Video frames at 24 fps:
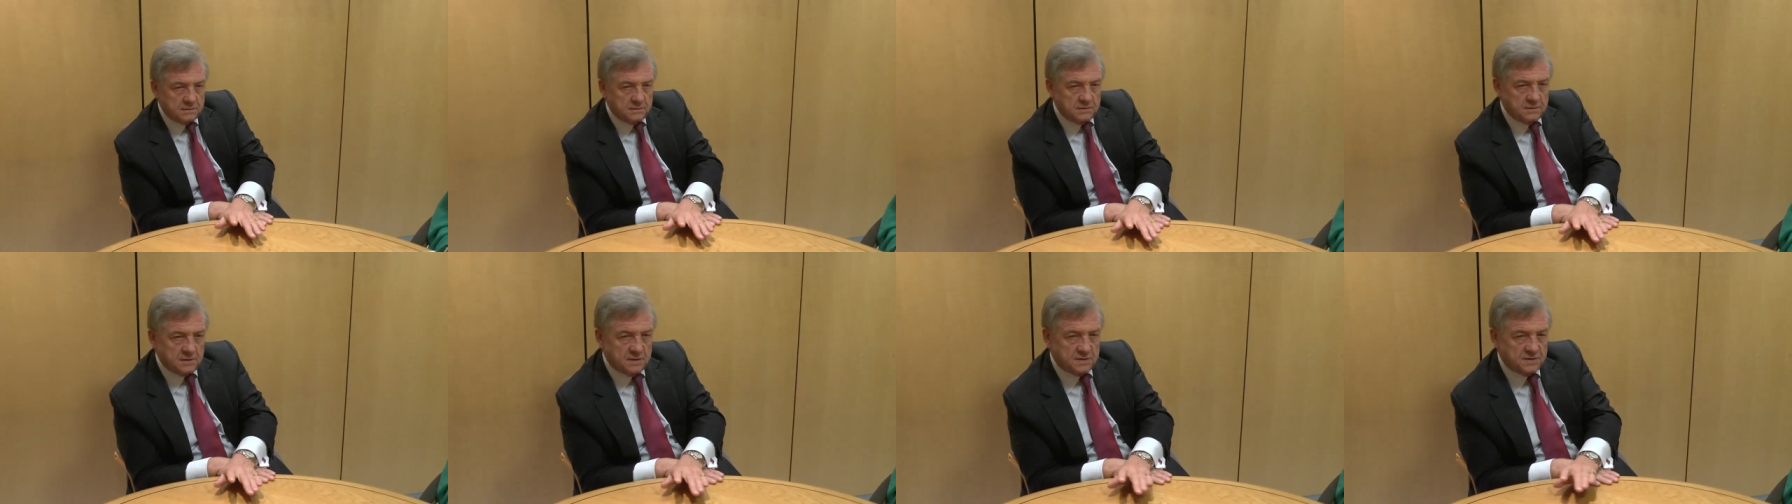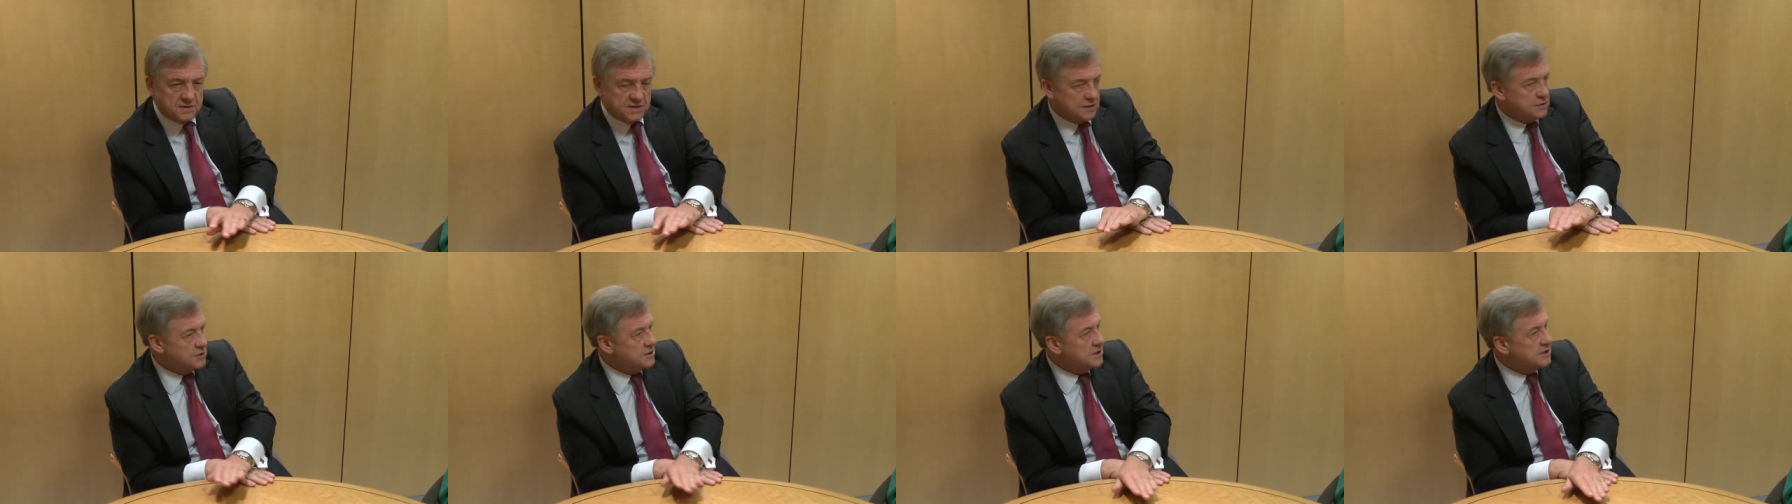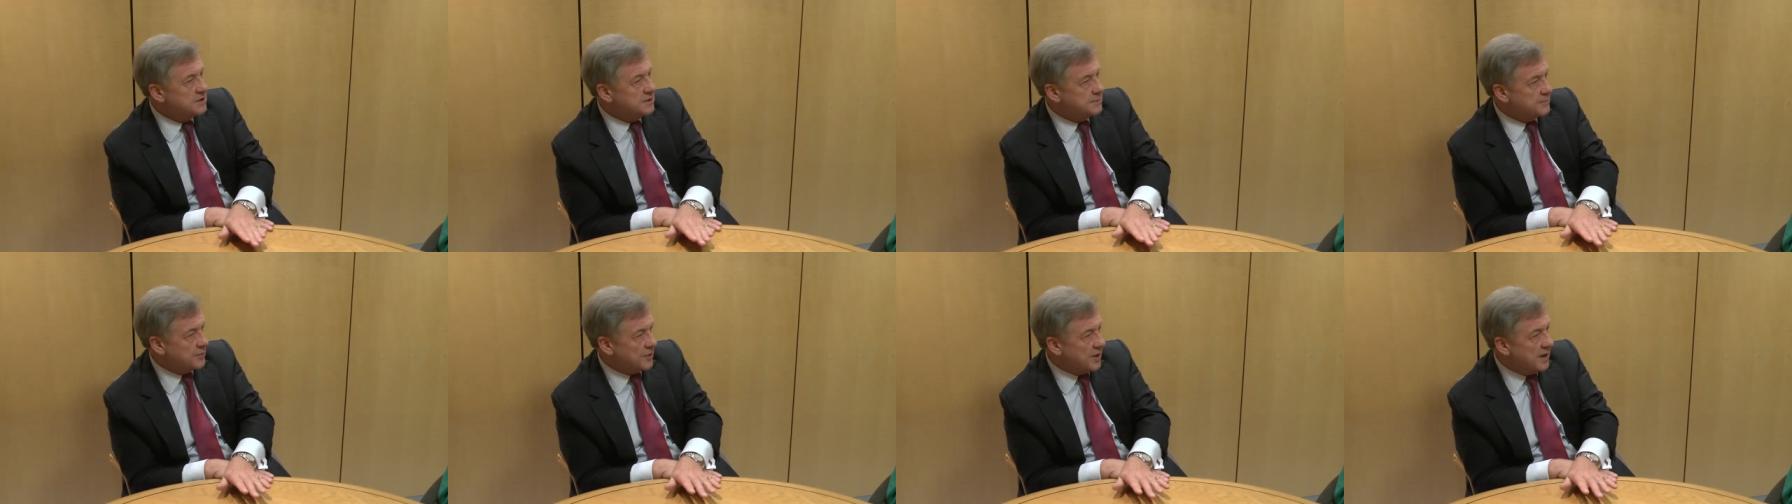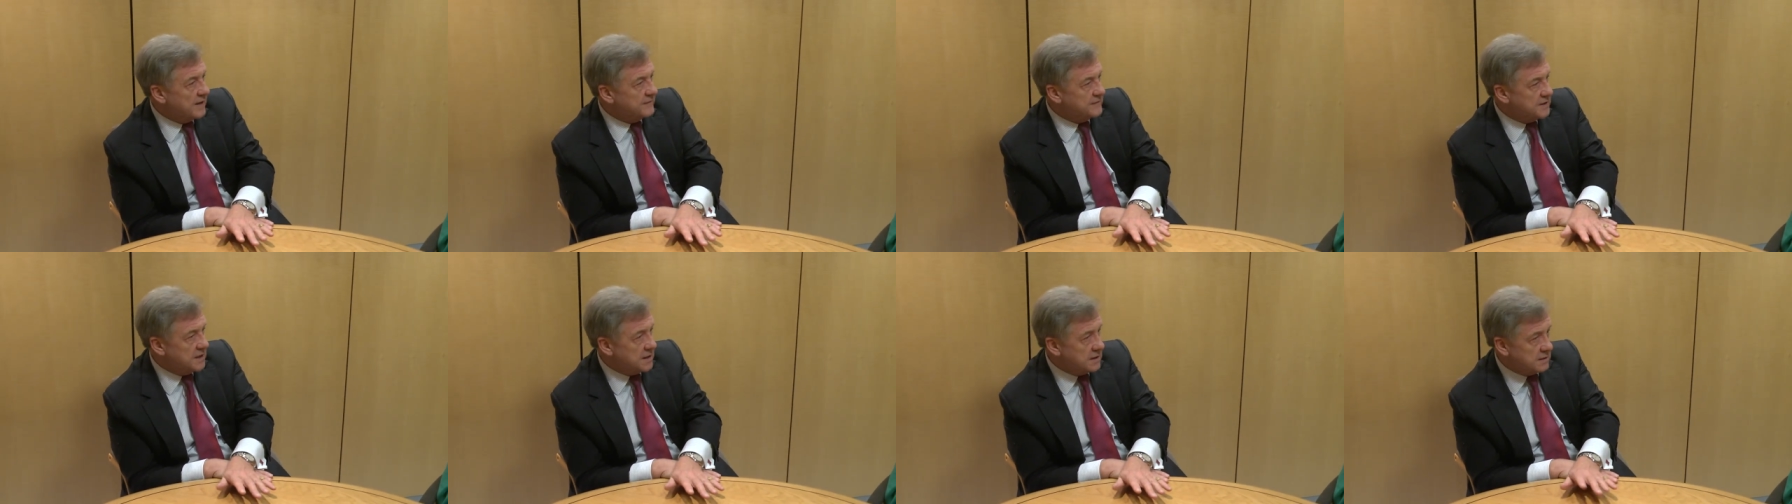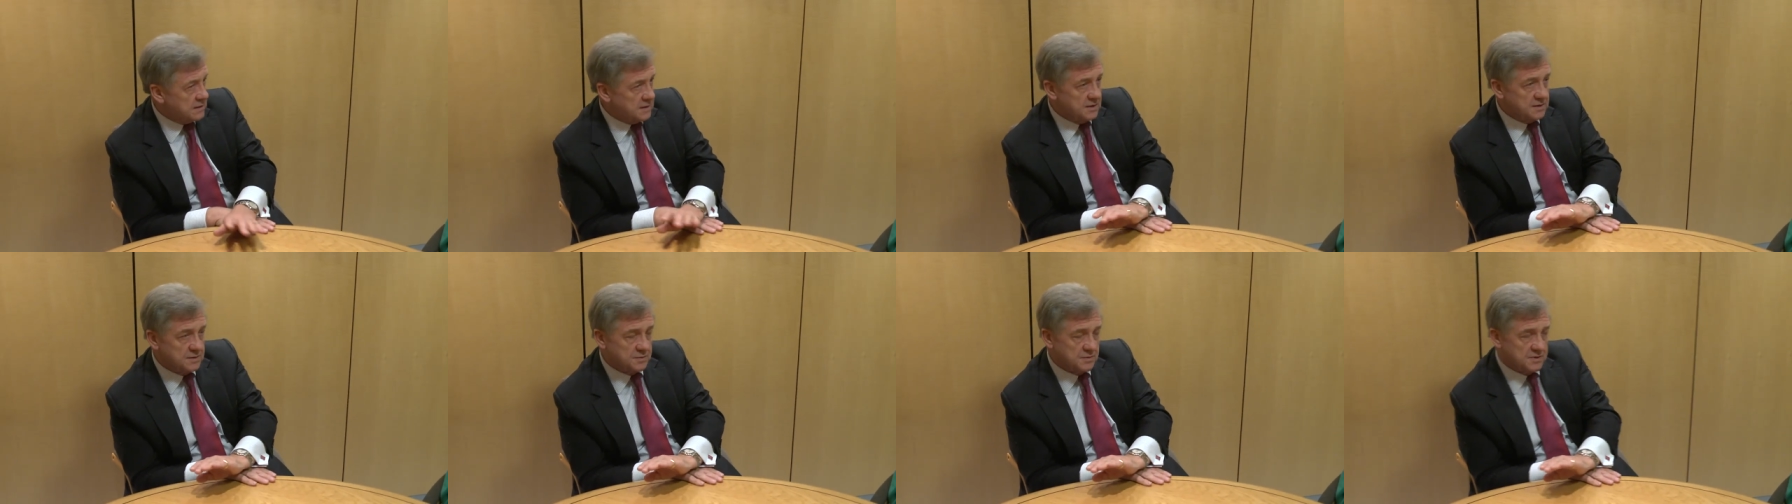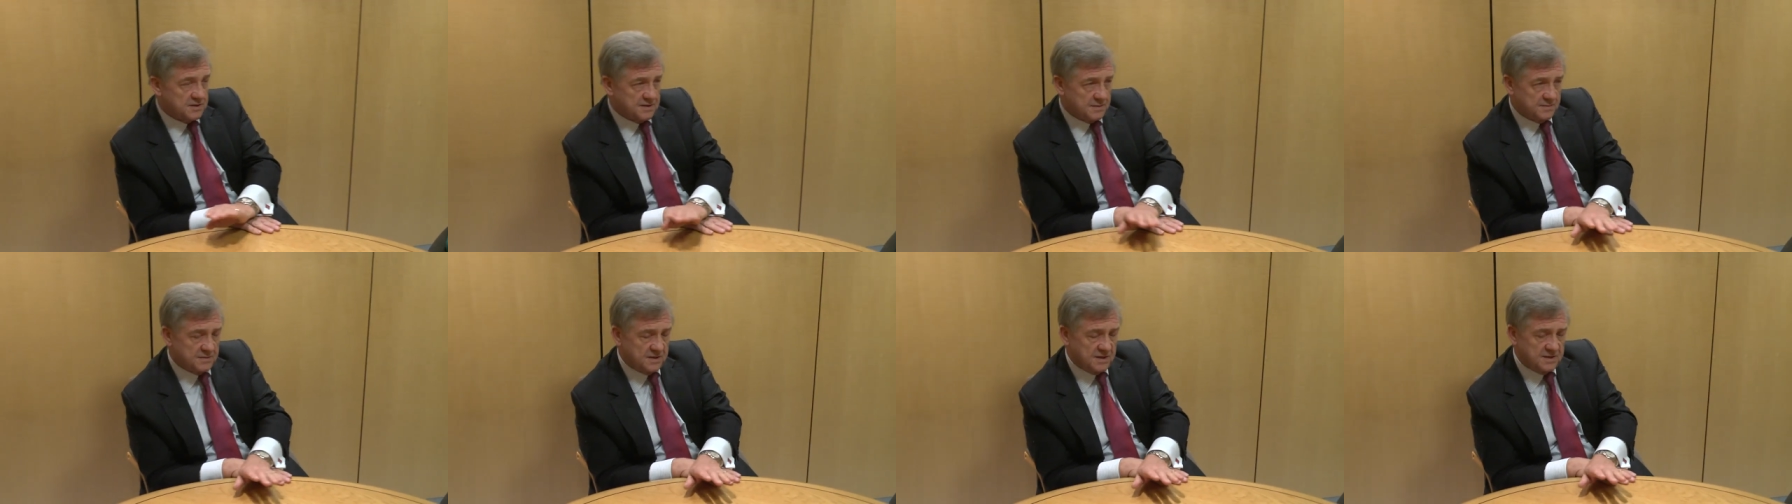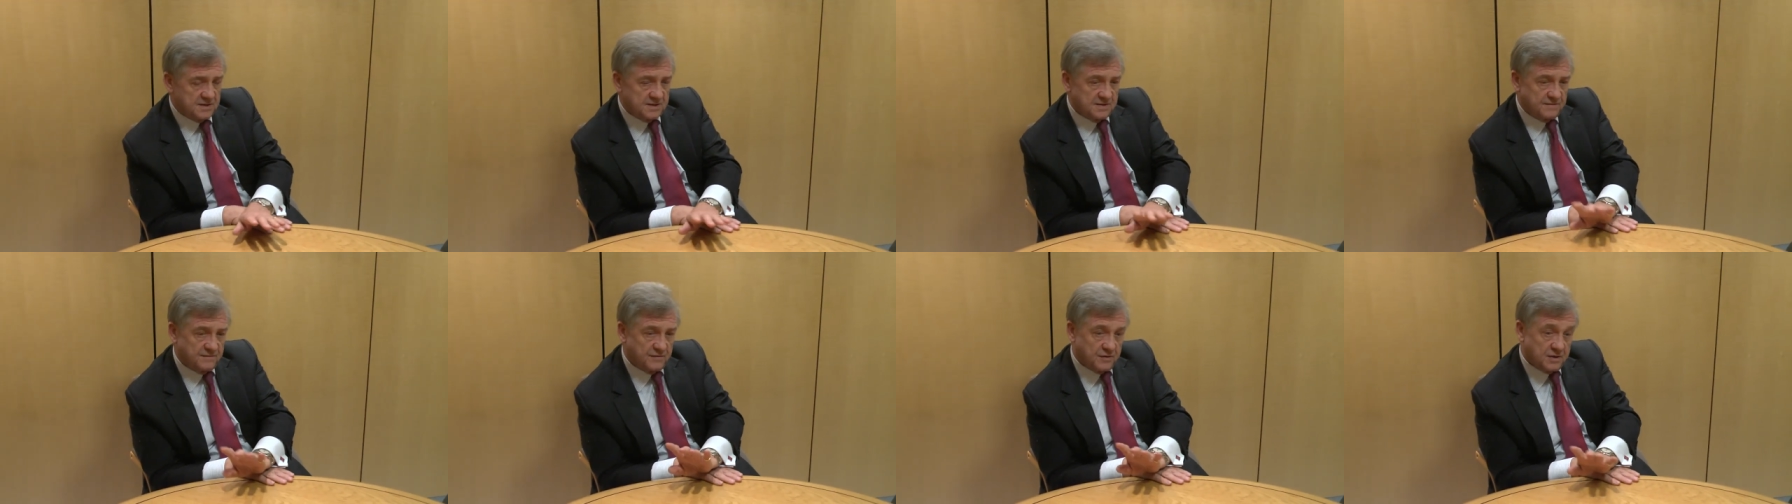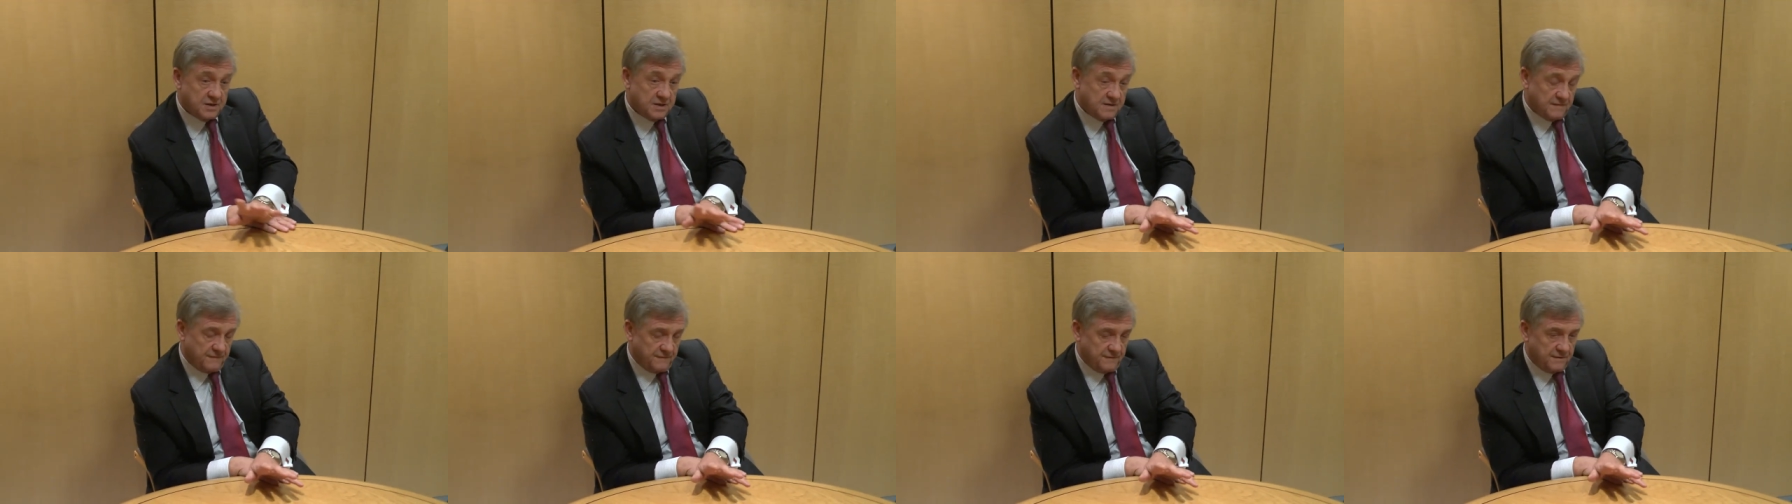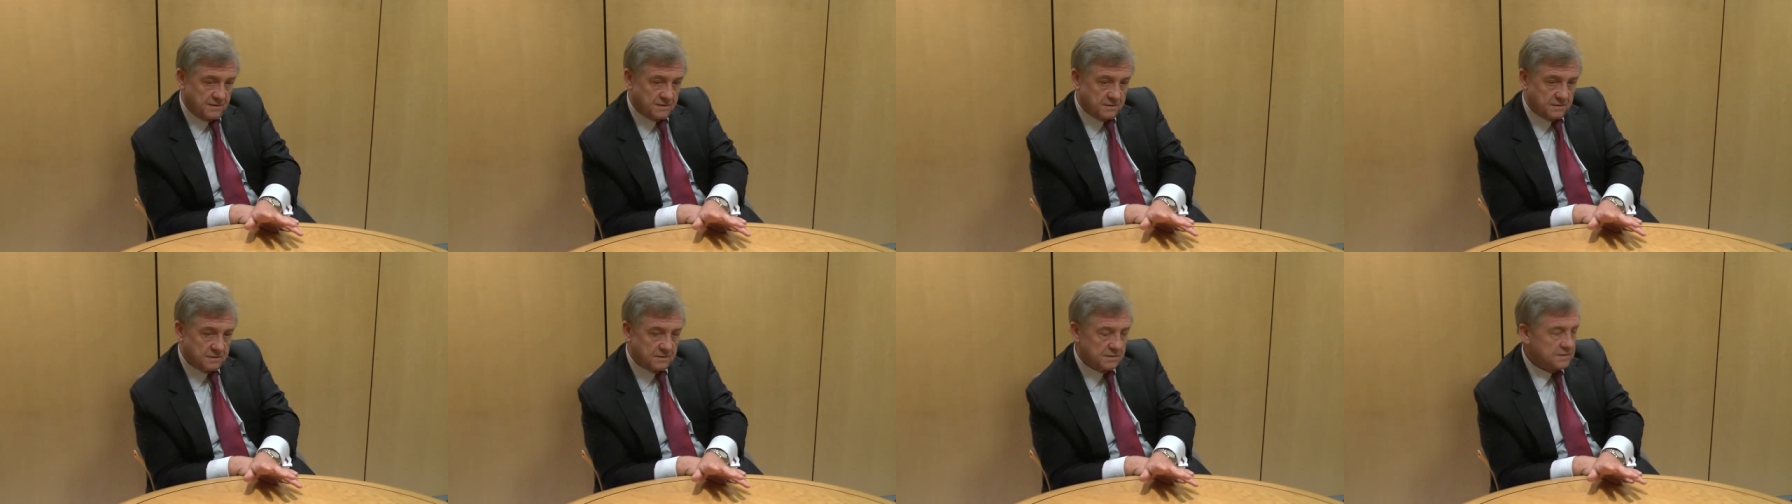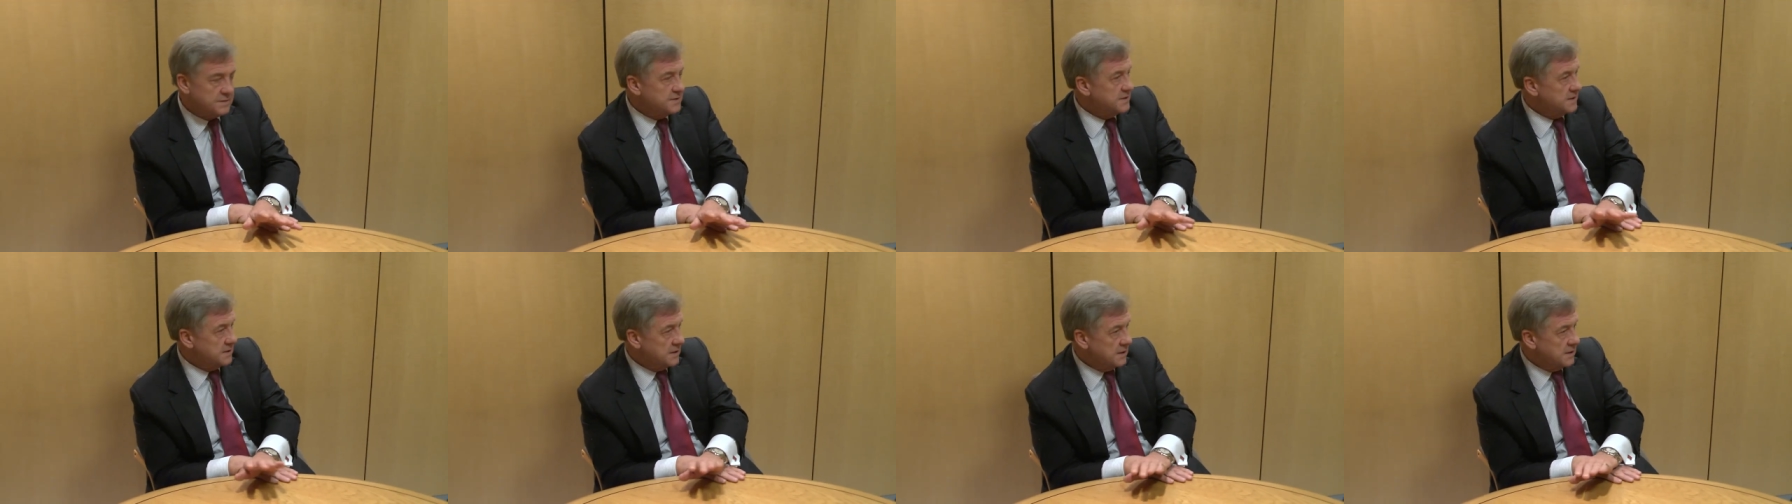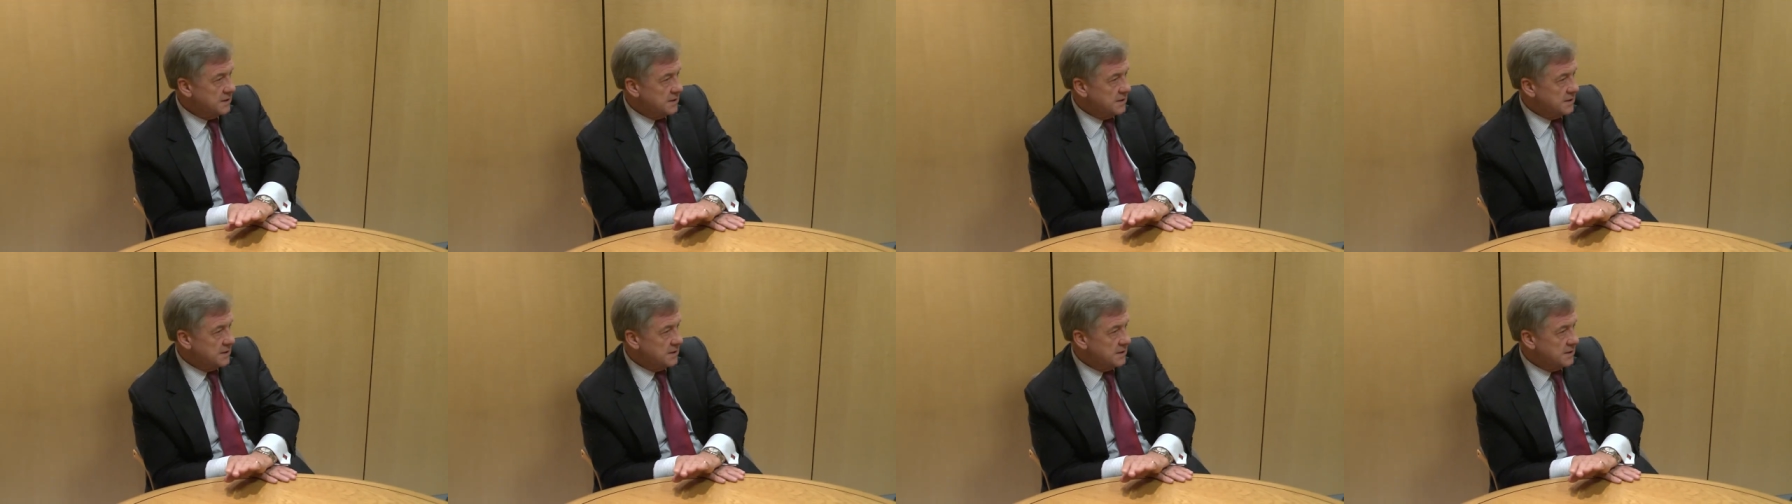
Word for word: you know socially deprived areas where sometimes it's very difficult.